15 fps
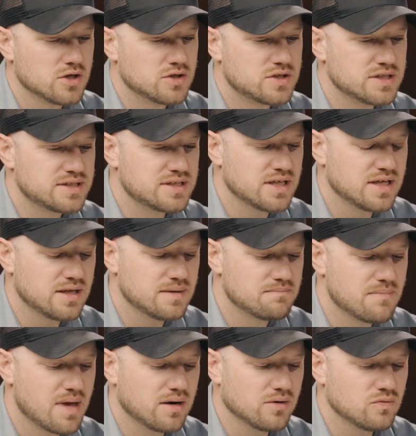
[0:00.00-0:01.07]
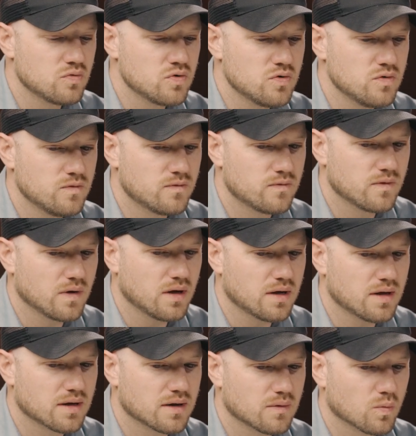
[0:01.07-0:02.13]
Does the metal roof
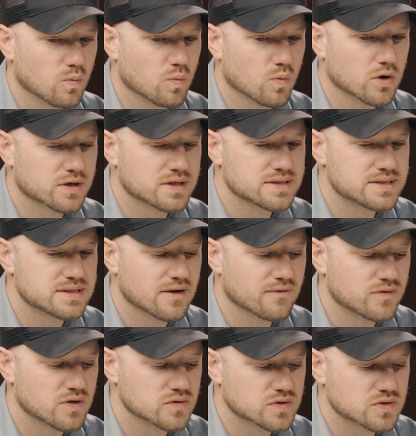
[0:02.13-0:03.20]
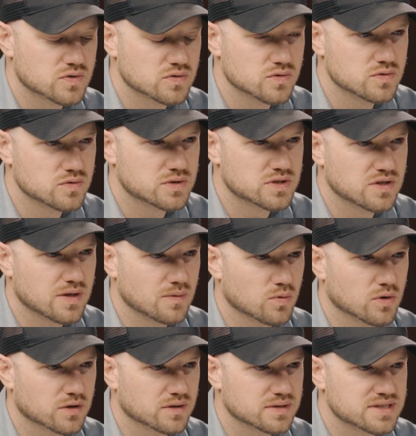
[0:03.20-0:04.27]
work itself, those screws, do they
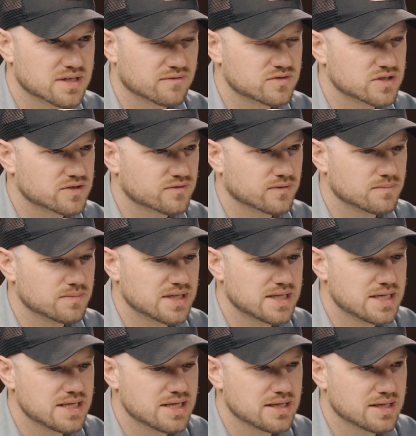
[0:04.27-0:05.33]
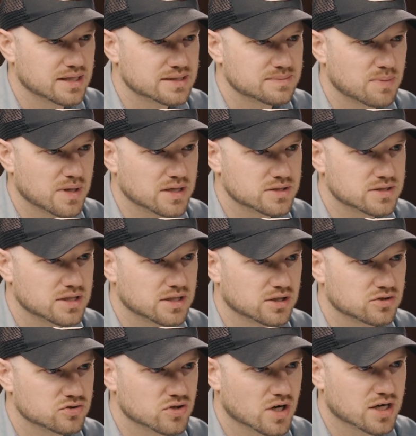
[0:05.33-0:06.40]
work itself just from the heat expansion and
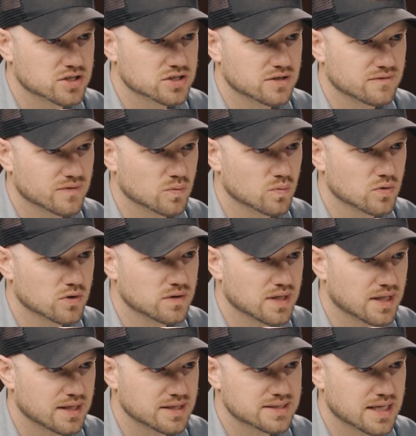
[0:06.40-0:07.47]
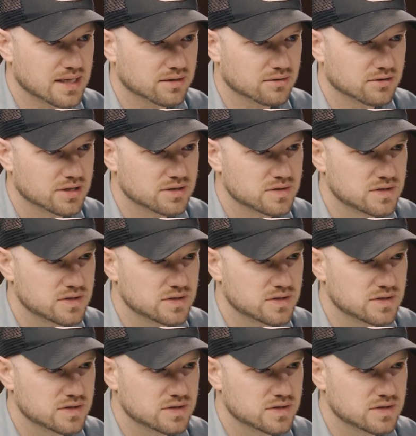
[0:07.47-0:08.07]
contraction of the wood that it's anchored into?